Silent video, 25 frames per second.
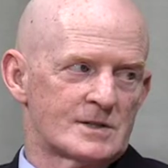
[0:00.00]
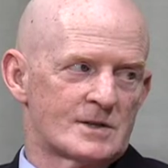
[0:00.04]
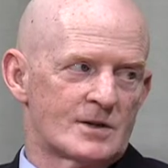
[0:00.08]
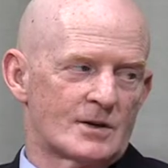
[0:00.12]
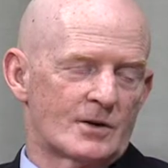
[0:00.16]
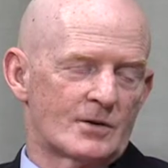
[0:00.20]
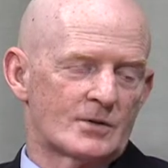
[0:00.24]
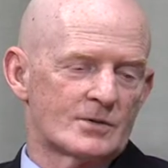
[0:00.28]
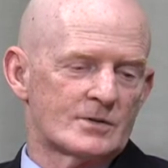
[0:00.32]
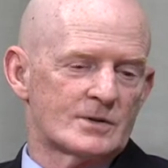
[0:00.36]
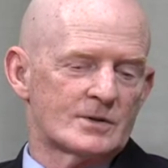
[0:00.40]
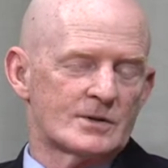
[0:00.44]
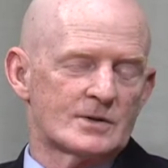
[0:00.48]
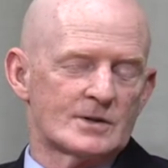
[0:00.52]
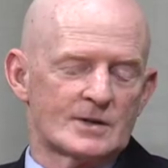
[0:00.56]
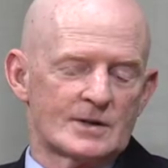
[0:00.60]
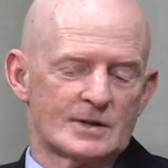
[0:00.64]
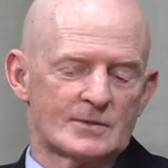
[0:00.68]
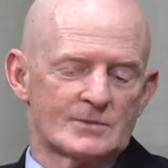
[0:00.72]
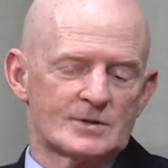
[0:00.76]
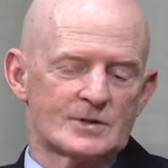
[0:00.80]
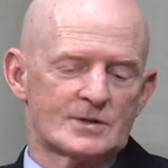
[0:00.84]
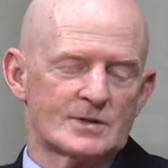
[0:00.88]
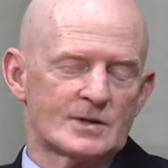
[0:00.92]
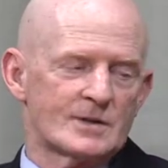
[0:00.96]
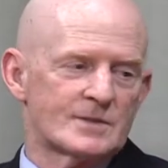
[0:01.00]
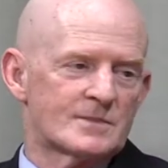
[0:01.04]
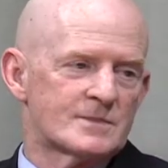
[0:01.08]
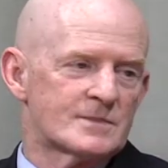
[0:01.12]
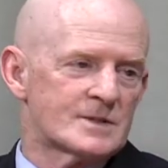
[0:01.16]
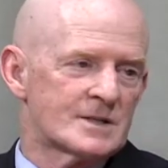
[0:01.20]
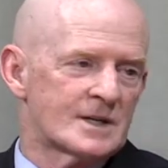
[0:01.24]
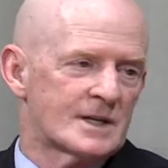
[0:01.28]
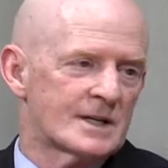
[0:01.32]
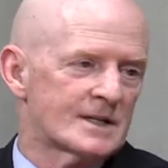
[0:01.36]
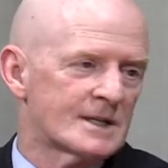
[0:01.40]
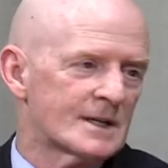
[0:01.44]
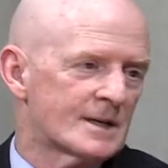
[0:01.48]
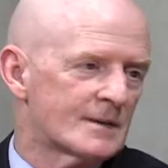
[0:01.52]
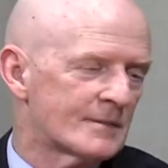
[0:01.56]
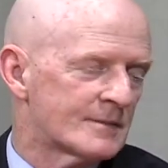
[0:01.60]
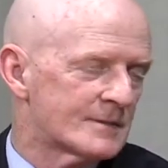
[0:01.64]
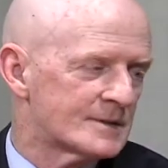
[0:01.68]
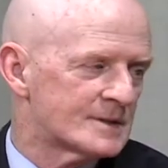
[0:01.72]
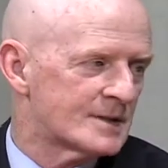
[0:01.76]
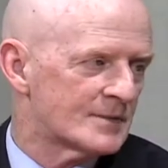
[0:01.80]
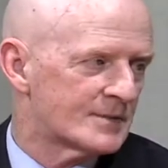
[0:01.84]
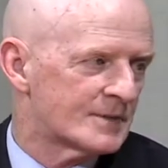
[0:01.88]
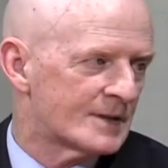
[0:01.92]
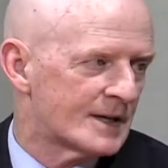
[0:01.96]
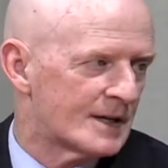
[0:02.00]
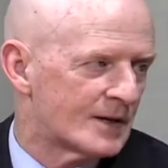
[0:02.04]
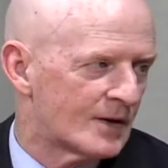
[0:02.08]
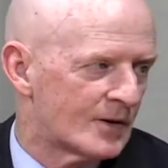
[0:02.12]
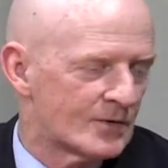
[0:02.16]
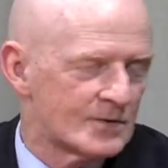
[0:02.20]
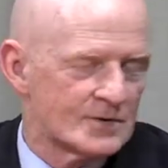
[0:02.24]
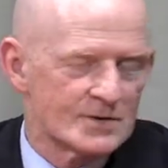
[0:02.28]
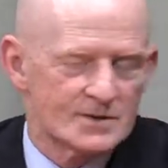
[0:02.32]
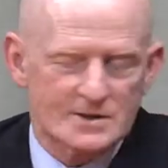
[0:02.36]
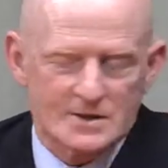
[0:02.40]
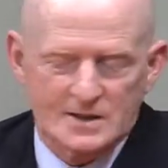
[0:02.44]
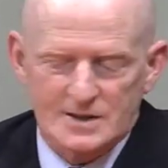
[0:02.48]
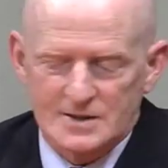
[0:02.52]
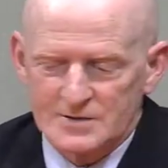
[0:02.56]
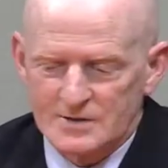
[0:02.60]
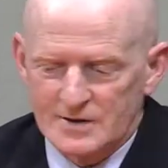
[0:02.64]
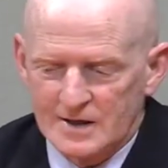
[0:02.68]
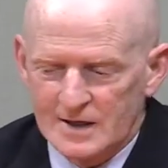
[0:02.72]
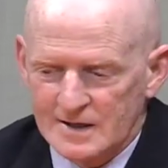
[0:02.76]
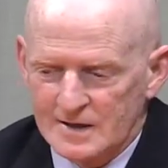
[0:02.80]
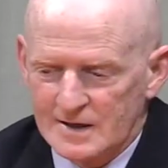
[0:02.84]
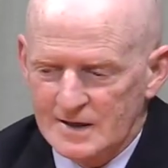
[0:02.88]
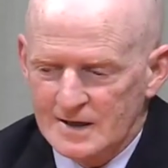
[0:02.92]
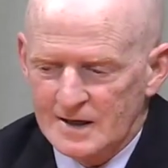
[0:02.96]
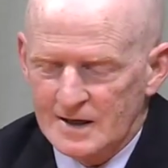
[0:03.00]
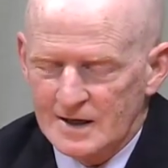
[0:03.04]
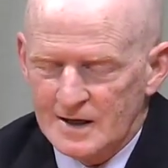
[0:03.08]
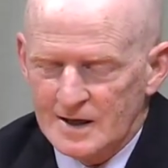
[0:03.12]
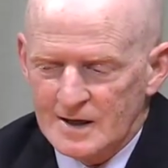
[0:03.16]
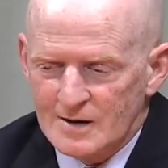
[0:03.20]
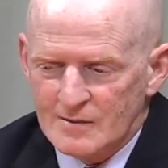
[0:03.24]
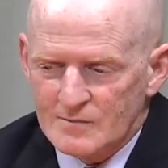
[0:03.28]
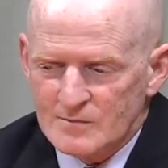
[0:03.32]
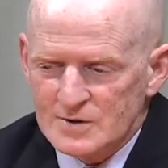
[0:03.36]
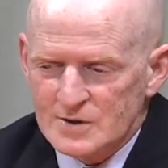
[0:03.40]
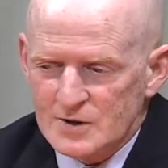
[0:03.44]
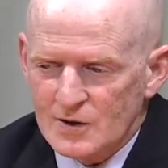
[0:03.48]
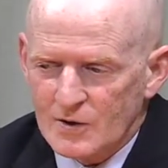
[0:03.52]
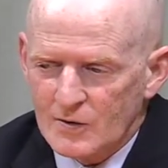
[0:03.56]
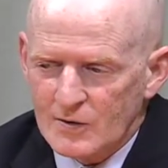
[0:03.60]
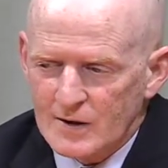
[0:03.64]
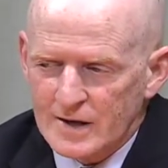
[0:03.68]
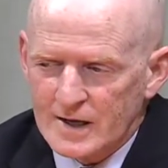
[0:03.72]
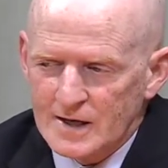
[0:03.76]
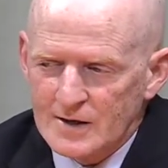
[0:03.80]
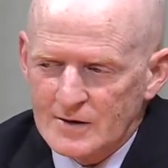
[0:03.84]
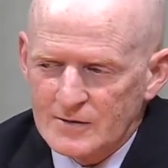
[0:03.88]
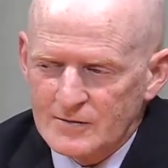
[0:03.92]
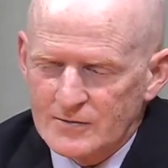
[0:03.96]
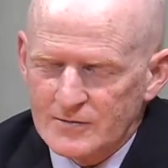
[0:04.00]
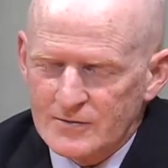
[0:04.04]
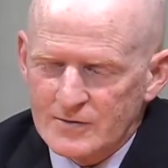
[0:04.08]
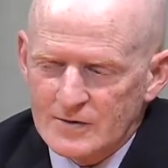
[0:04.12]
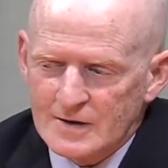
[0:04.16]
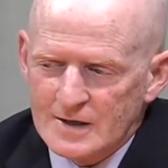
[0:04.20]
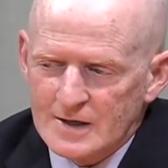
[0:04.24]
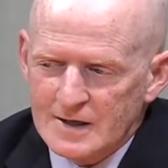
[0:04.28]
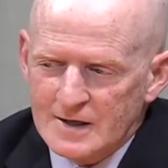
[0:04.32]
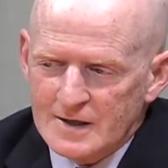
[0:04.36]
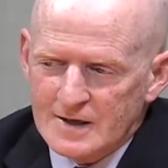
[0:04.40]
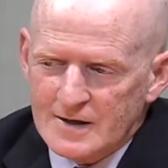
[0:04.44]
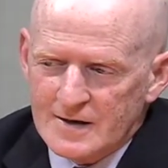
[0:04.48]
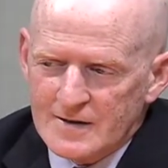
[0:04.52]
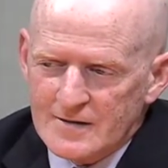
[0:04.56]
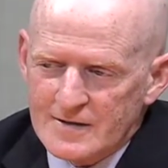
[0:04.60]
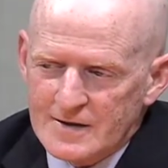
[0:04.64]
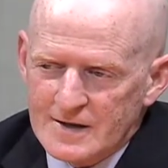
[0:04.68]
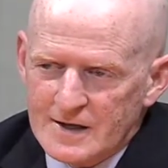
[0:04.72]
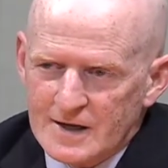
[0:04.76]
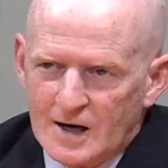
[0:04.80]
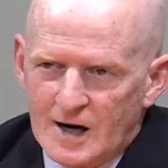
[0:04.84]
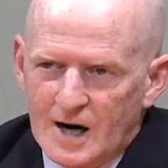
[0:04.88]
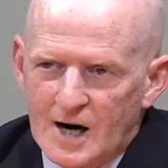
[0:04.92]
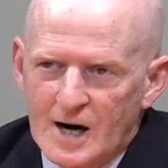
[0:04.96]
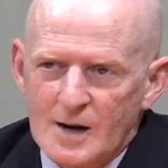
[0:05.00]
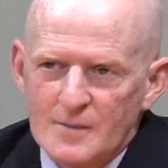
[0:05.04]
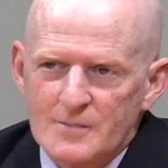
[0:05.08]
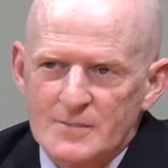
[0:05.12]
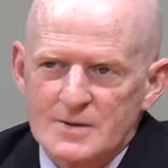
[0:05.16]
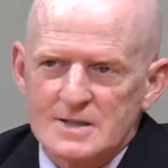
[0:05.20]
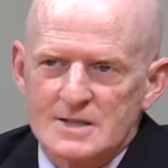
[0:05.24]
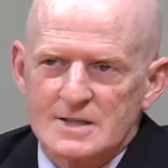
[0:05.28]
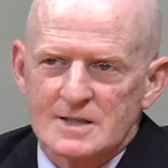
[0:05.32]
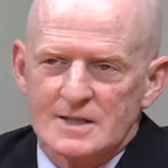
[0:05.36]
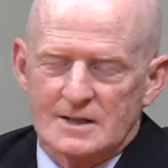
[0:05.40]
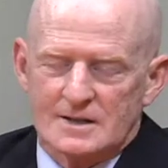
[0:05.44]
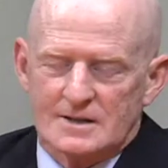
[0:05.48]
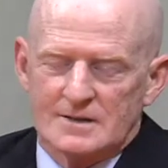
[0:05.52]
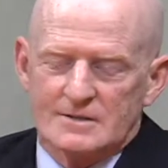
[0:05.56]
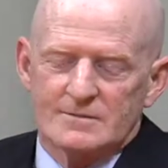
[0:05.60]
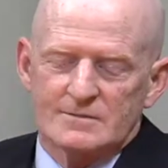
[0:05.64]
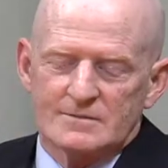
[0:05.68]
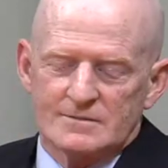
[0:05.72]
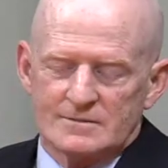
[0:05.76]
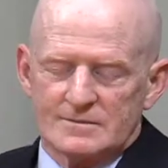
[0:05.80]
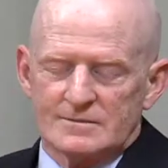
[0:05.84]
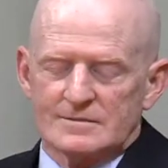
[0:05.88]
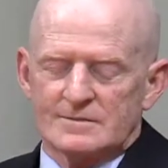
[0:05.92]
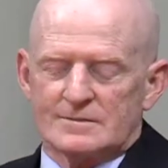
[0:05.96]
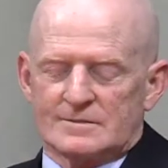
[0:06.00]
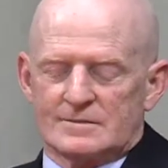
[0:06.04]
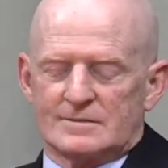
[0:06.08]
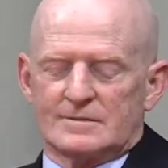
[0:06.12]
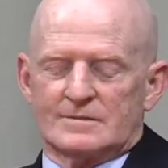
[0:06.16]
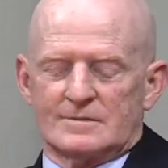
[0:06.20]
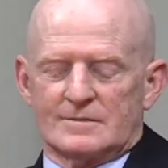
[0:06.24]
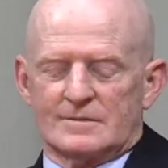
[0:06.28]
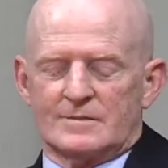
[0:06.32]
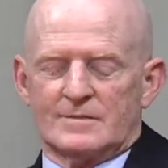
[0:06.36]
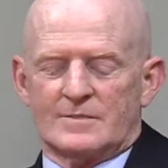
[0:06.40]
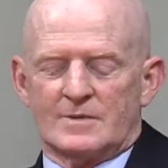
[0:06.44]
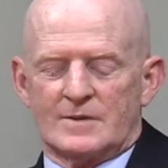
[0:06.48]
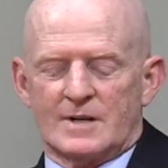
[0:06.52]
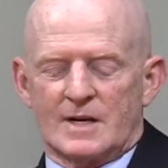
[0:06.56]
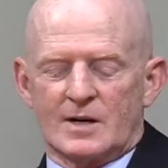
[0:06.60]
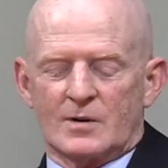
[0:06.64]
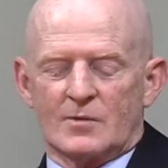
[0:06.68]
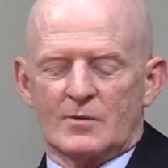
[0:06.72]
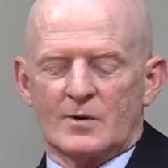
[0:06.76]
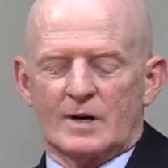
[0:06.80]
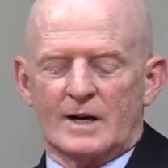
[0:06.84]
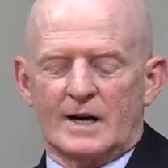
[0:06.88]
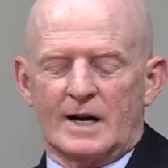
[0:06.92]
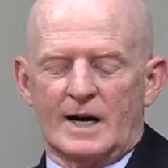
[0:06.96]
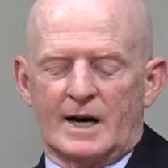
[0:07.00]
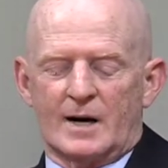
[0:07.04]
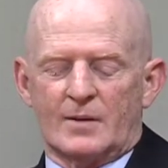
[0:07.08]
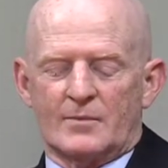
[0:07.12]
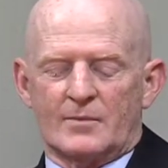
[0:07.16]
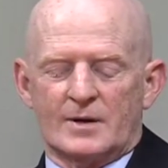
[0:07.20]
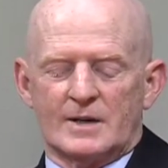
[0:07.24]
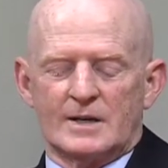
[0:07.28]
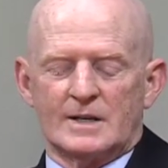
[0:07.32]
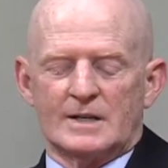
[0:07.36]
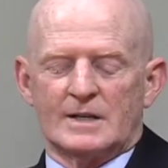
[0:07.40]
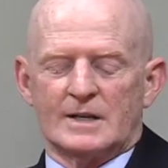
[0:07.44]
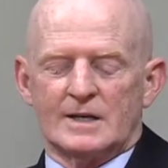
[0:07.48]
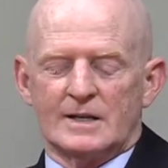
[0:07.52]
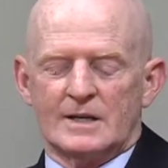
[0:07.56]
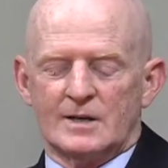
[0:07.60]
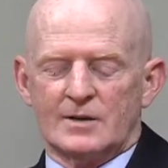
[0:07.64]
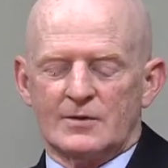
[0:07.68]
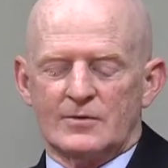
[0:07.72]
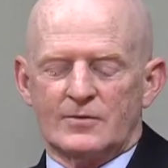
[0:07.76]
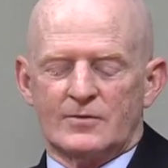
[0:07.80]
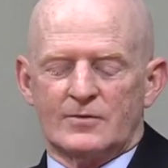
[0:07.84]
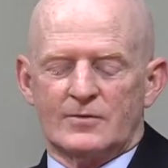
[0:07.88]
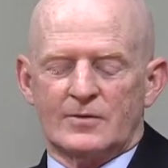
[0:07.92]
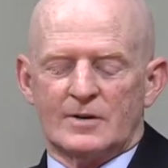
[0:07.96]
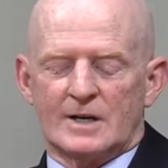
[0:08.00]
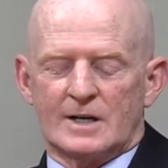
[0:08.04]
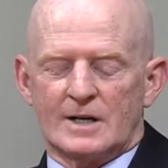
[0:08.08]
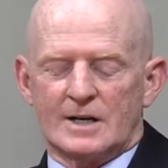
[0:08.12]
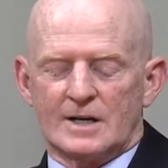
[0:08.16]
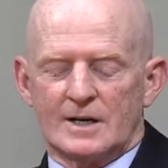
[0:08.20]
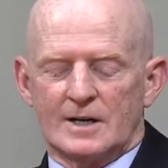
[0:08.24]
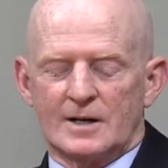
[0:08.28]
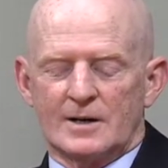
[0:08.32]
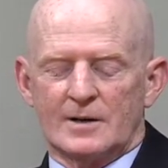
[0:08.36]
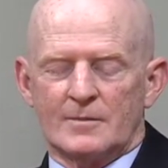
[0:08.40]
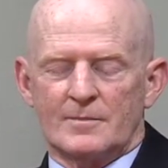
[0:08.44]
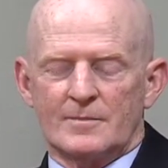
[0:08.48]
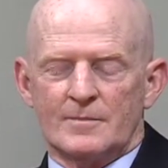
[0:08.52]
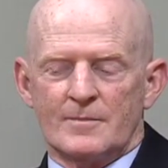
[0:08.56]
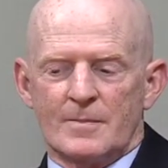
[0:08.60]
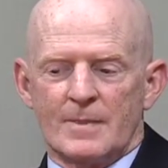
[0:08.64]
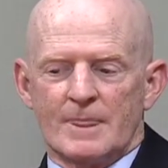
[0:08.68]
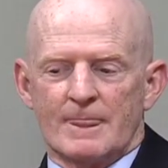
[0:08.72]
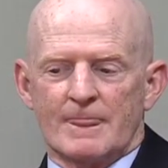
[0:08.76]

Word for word: an owner, I'm sure he signed con- some Yeah. kind of owner's contract. So if the opposite thing were to happen, if, um,